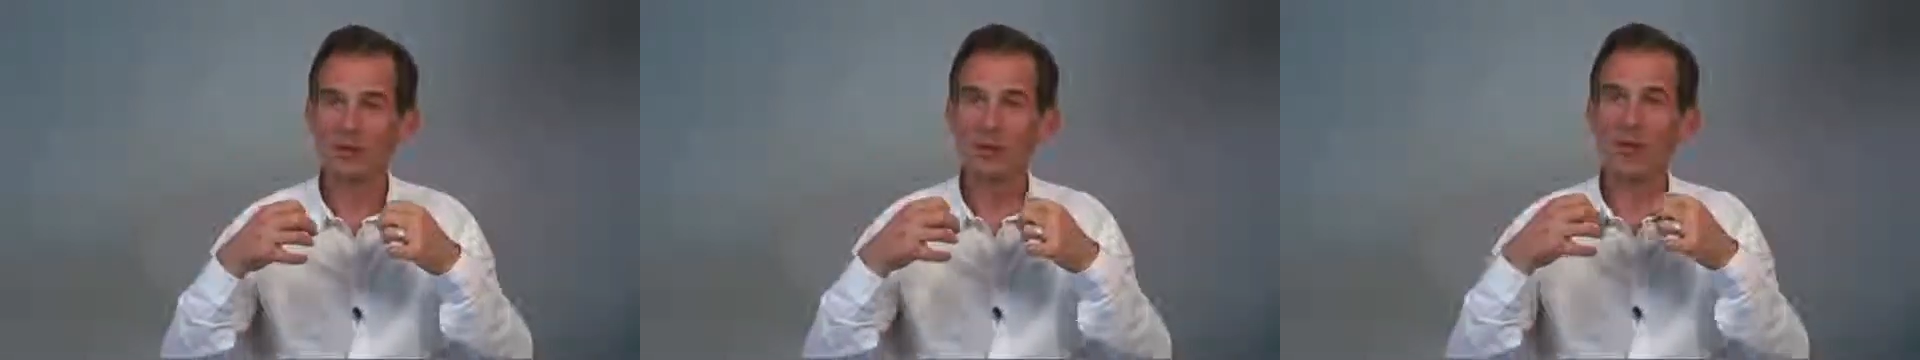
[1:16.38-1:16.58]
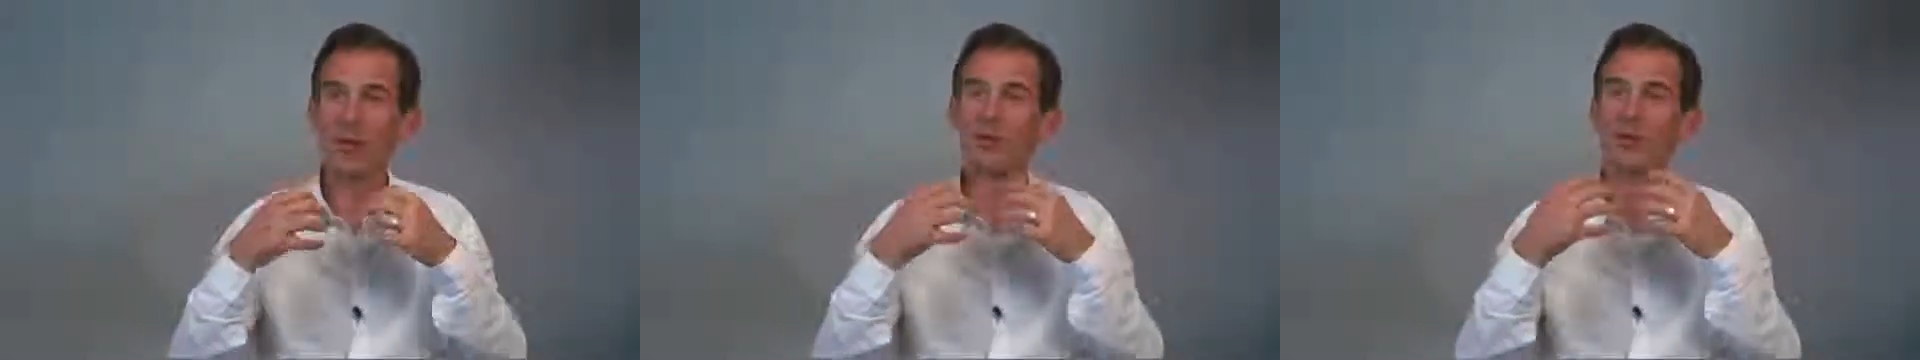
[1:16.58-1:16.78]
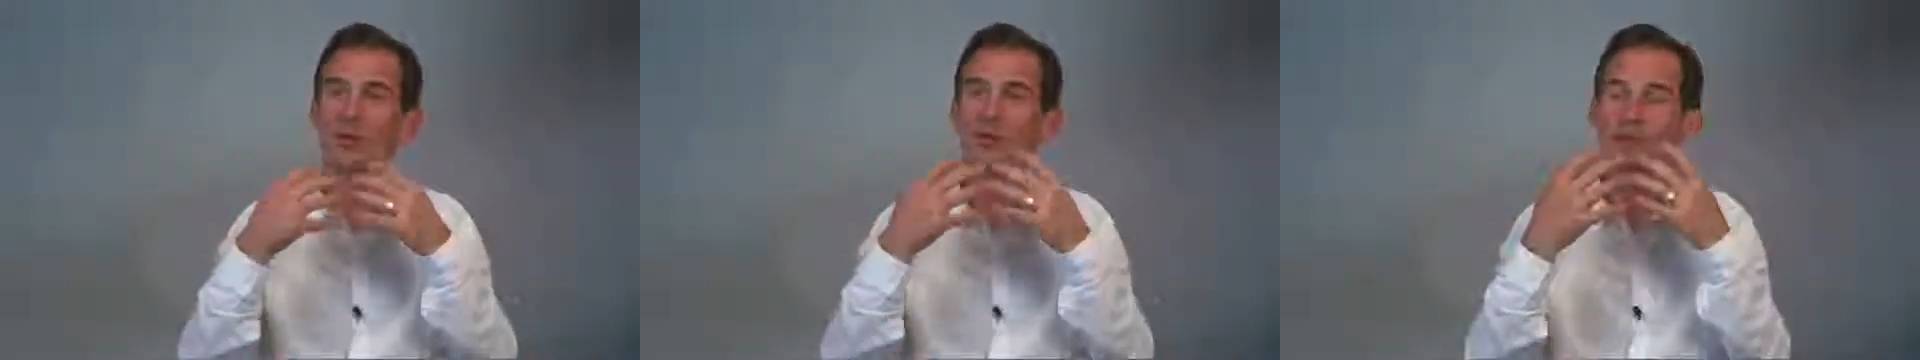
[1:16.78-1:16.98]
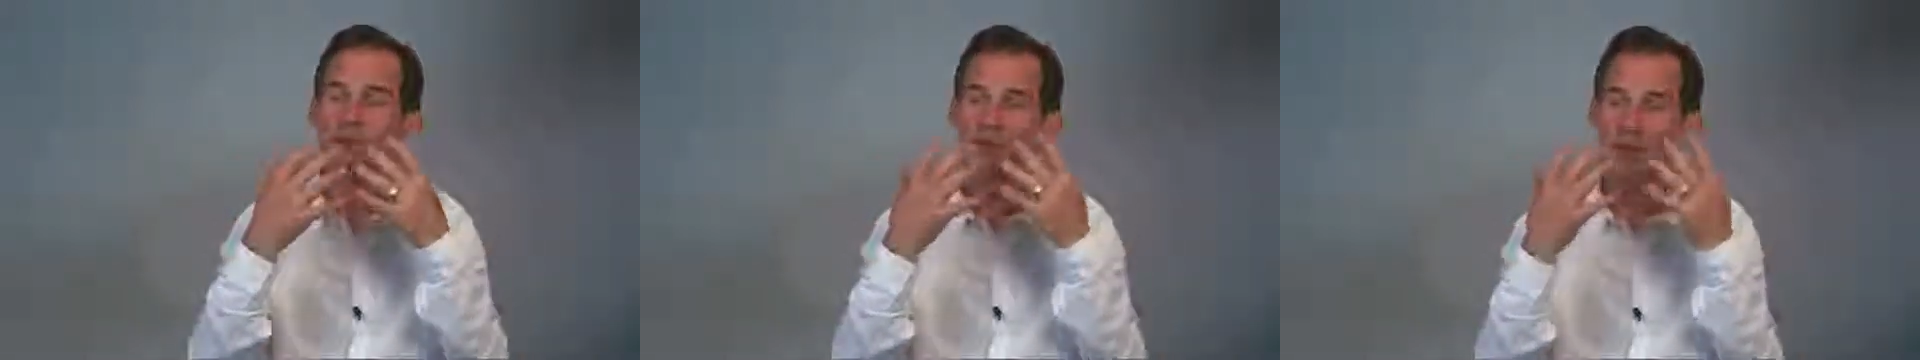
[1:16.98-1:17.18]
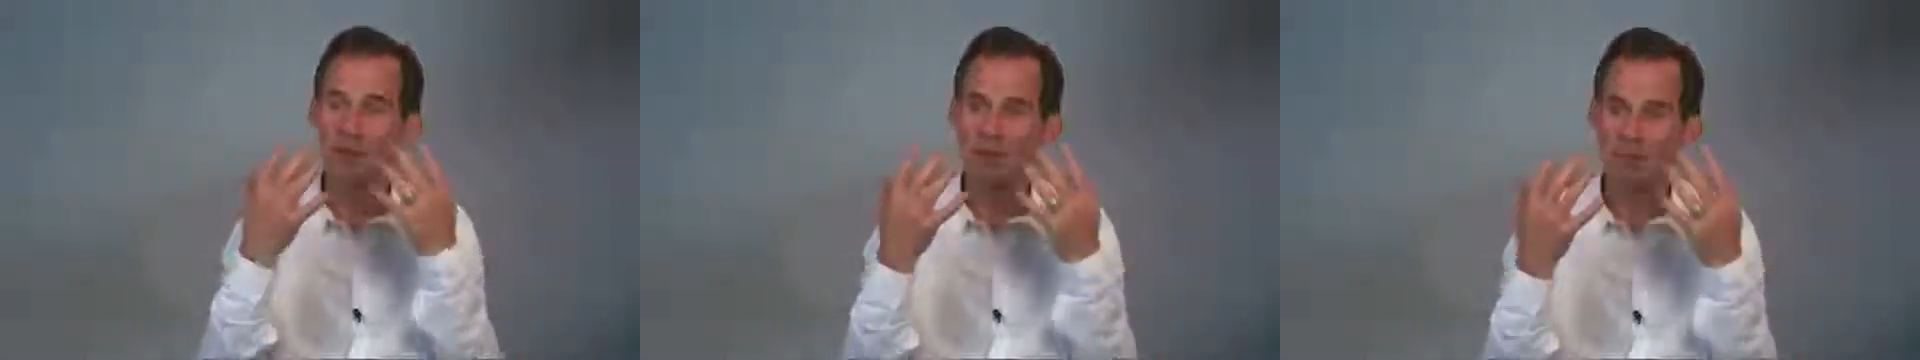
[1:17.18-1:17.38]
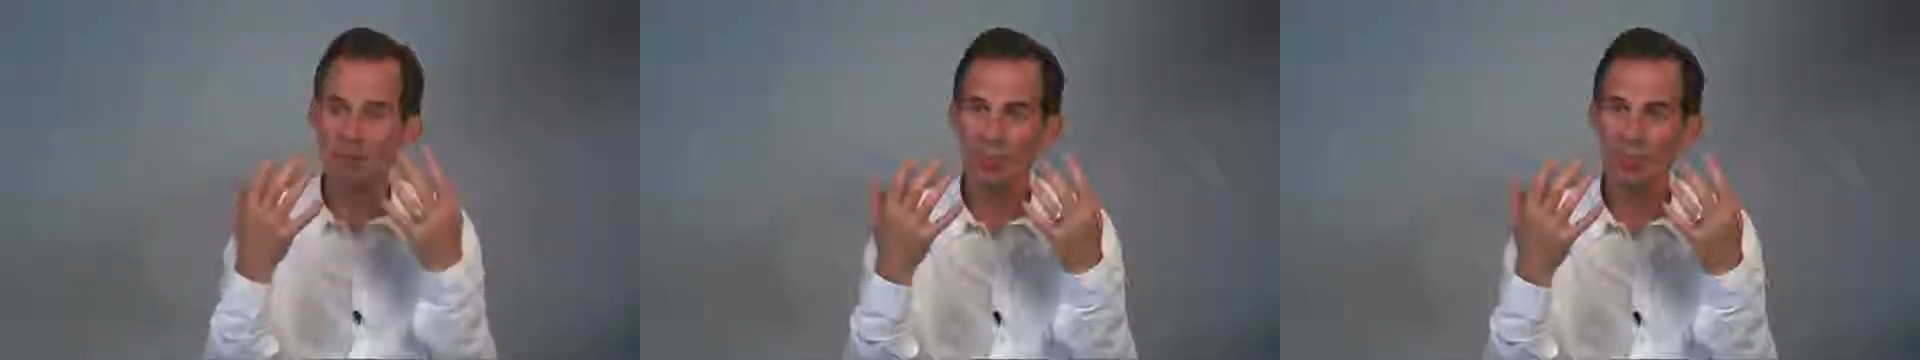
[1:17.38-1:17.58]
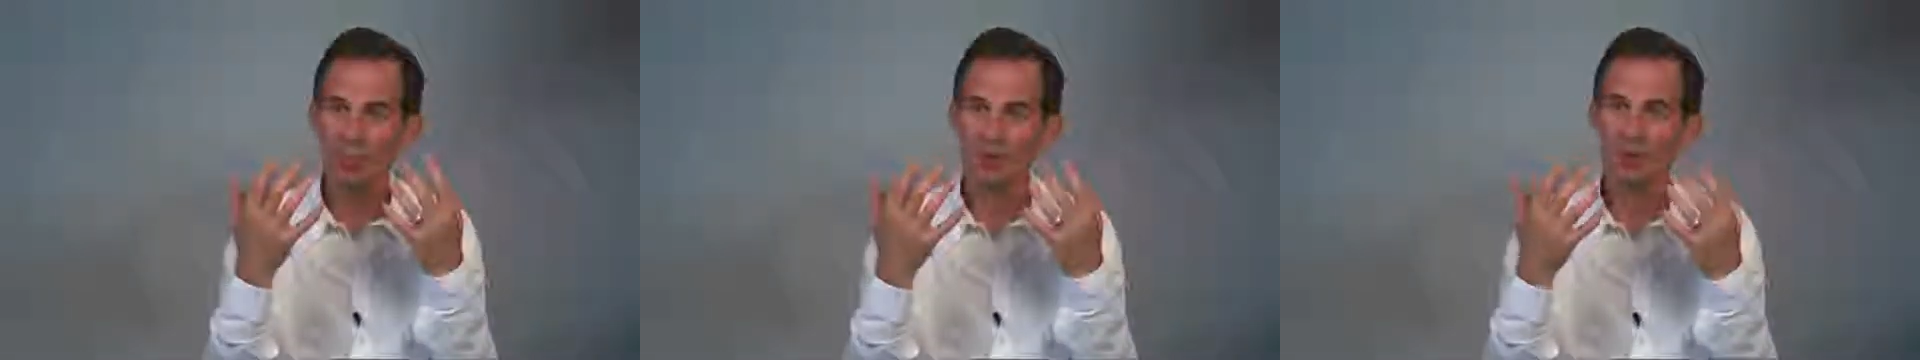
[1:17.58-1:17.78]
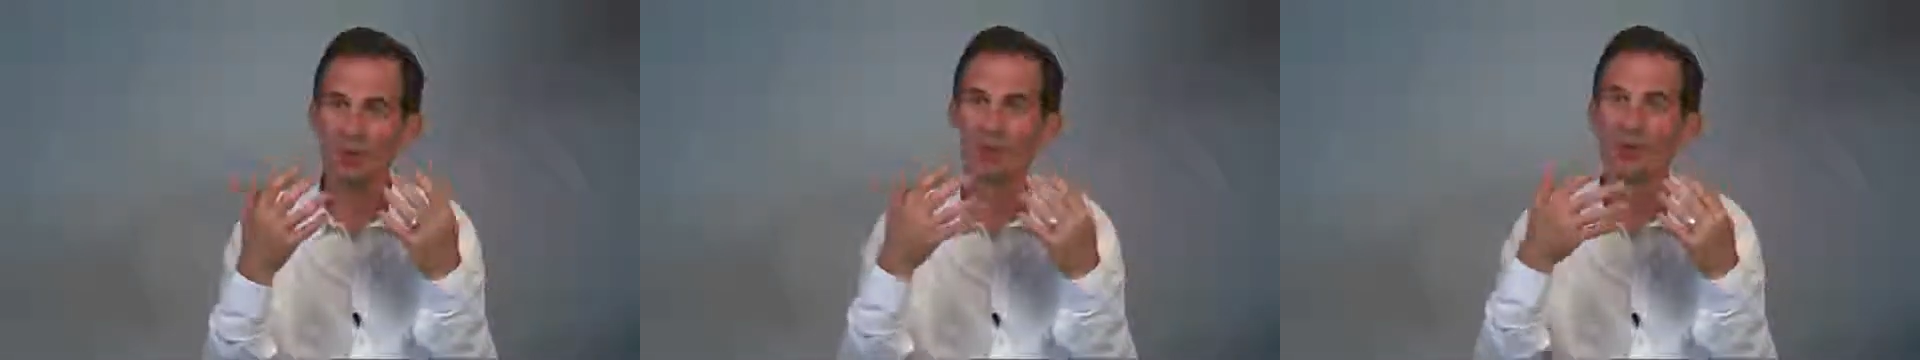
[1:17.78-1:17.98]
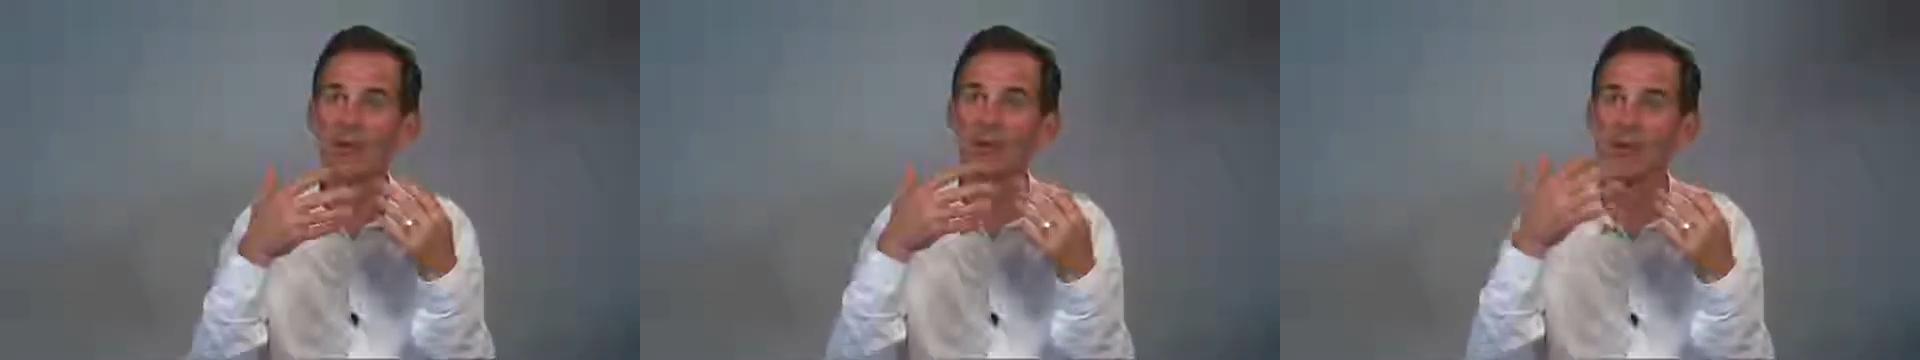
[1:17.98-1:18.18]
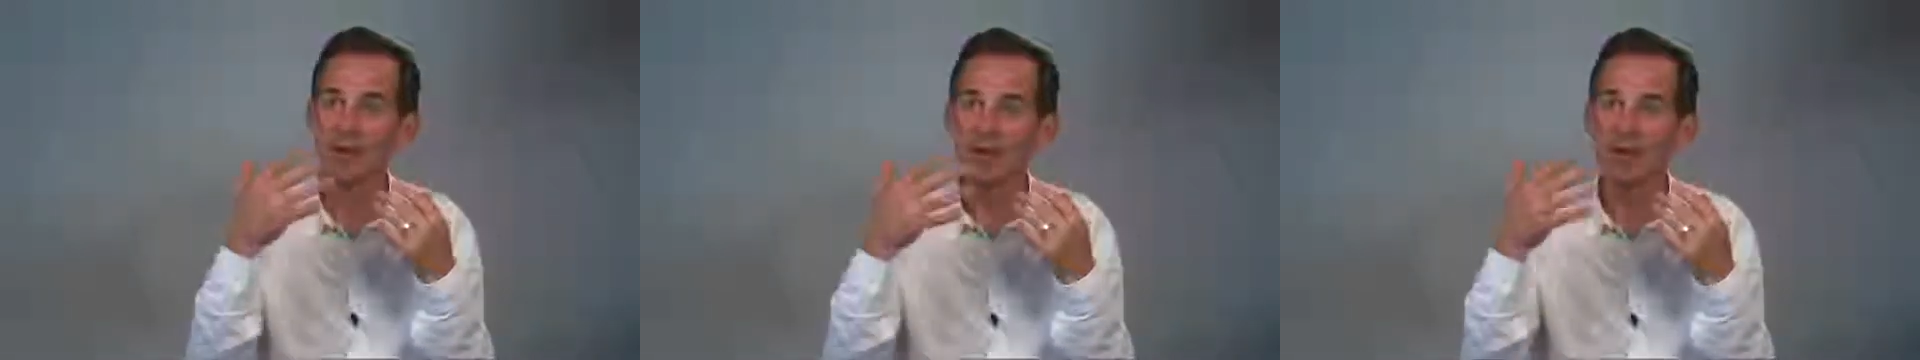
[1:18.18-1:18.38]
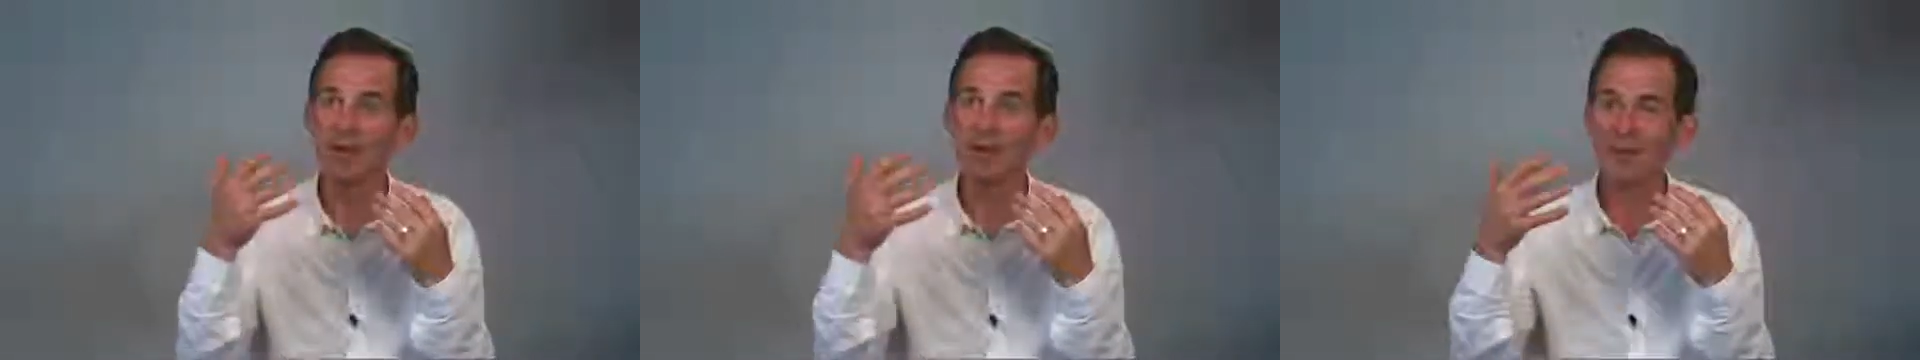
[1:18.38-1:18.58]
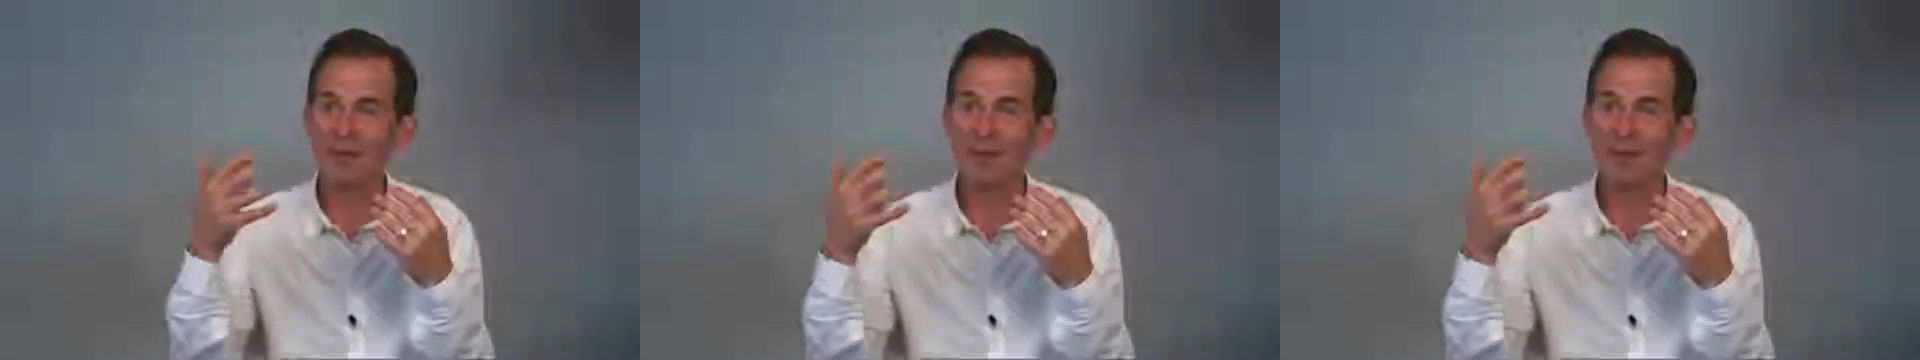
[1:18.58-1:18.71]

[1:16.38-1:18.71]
takes the shape of thinking,